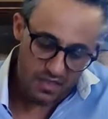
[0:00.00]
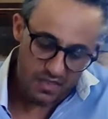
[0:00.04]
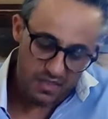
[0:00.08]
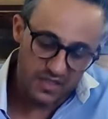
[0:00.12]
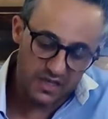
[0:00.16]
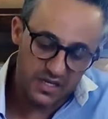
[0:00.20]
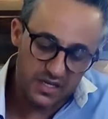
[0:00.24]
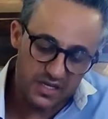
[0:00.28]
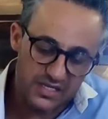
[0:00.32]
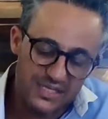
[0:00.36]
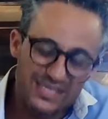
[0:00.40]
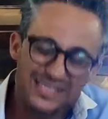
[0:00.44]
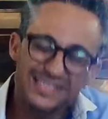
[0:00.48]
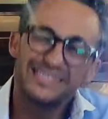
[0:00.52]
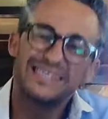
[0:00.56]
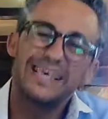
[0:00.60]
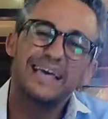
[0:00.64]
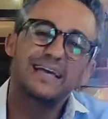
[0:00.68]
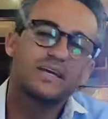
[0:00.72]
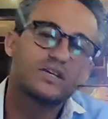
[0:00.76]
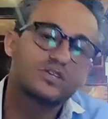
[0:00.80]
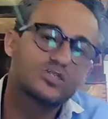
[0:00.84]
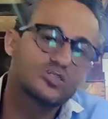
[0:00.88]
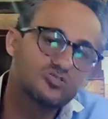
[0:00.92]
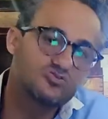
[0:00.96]
The
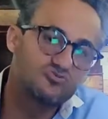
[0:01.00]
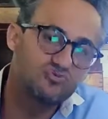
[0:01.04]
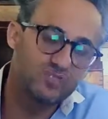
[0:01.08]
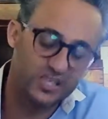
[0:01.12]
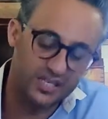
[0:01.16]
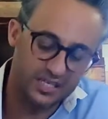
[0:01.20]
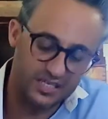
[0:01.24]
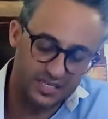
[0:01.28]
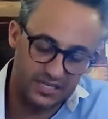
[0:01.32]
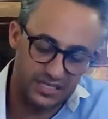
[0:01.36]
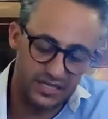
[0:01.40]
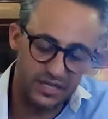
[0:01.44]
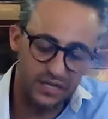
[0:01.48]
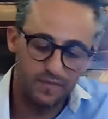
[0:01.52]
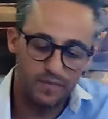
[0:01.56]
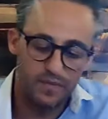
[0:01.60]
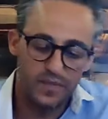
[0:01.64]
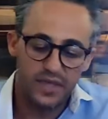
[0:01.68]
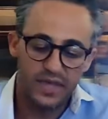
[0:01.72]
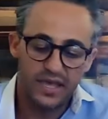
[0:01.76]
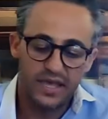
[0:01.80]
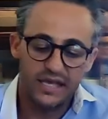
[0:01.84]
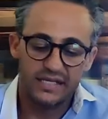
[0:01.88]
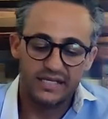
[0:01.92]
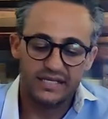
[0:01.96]
second reason
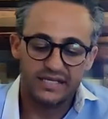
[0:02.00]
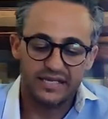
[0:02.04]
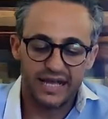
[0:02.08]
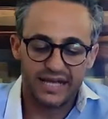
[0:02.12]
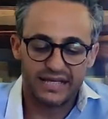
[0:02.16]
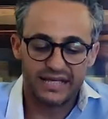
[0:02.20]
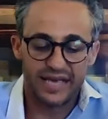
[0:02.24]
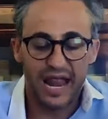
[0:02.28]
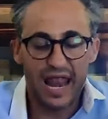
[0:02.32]
is that a